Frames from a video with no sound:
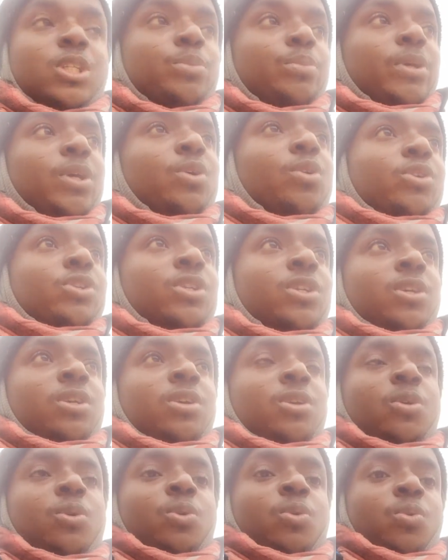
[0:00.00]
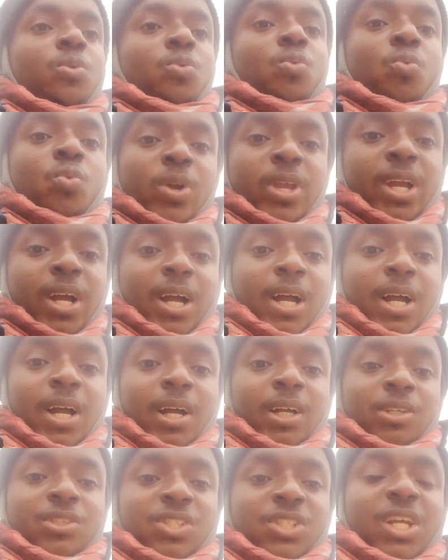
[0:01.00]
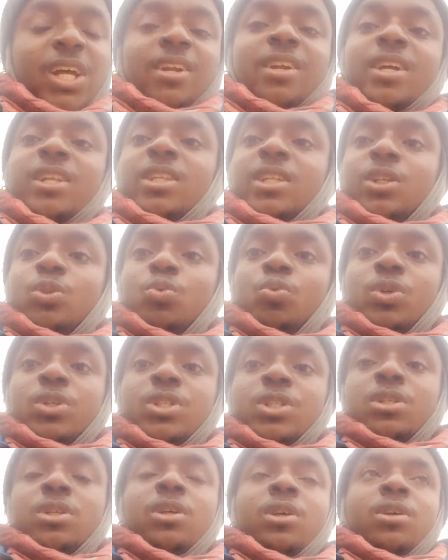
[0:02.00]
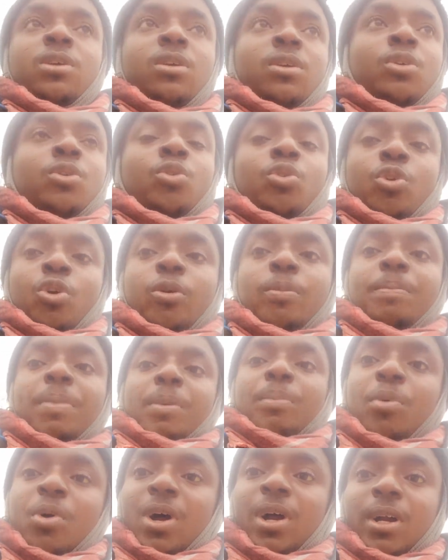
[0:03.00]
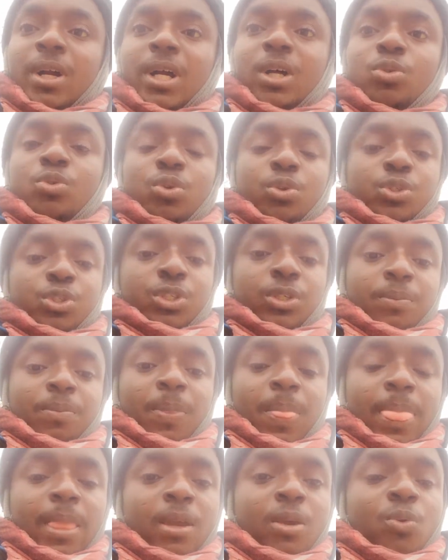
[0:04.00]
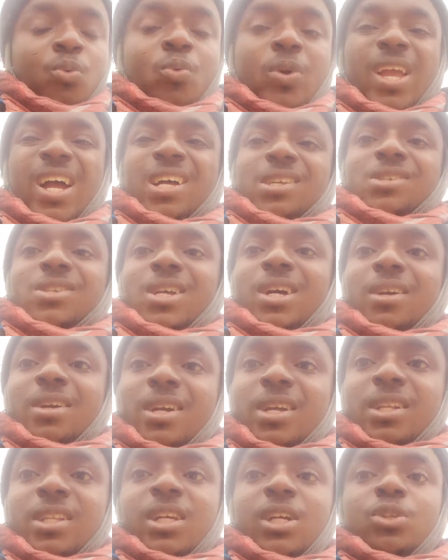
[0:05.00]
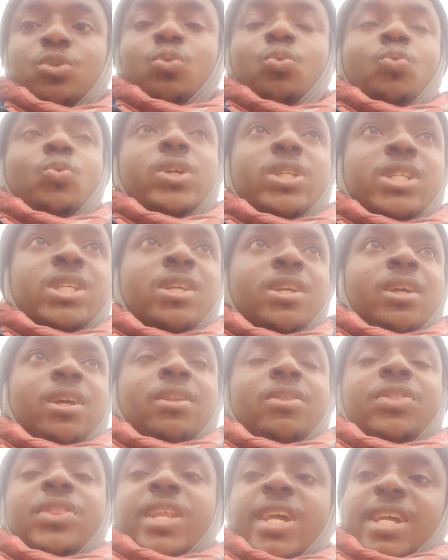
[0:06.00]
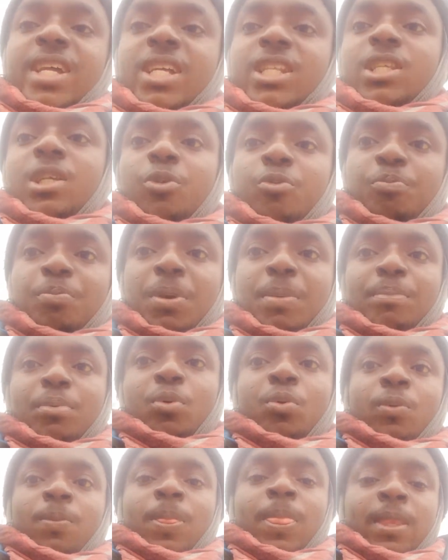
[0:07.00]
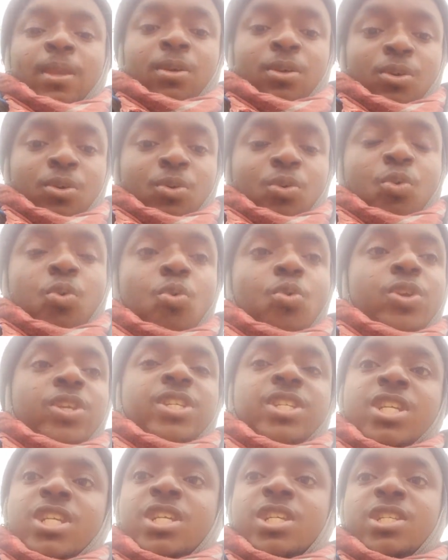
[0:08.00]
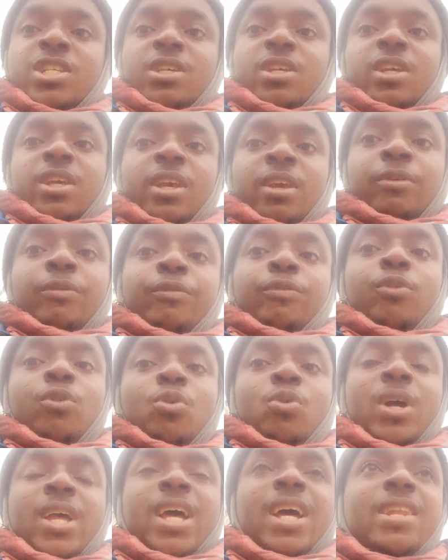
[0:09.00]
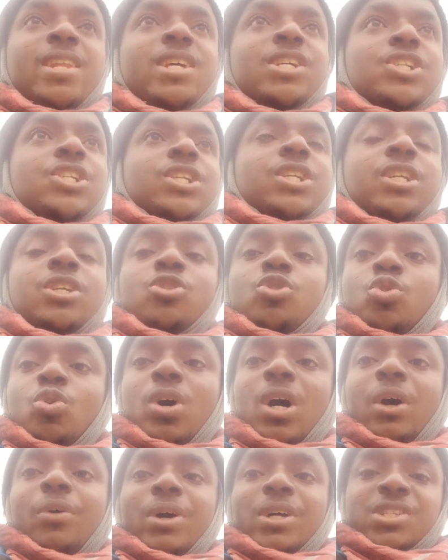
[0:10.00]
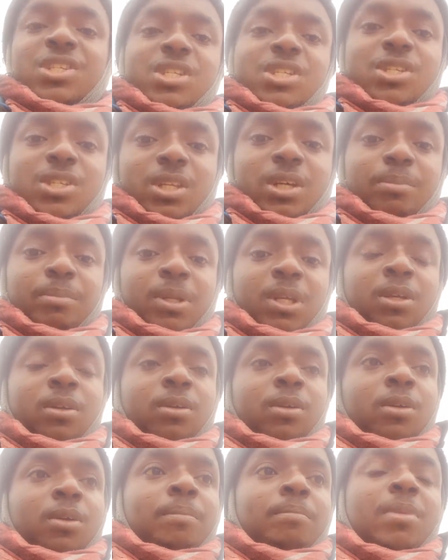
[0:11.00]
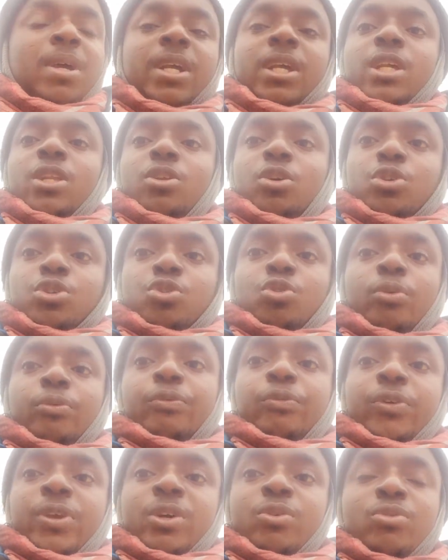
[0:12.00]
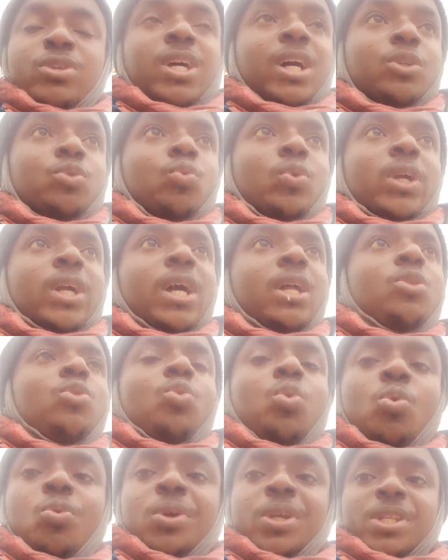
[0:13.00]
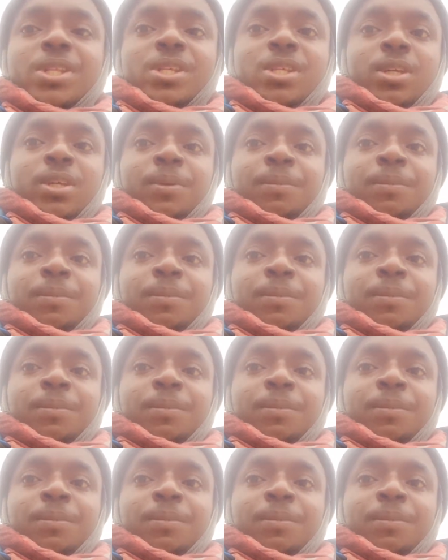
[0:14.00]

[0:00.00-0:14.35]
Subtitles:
is because we are surrounded with wrong people around us. We are surrounded with negative people who yield evil energy into our system, making us to feel that we can't do it.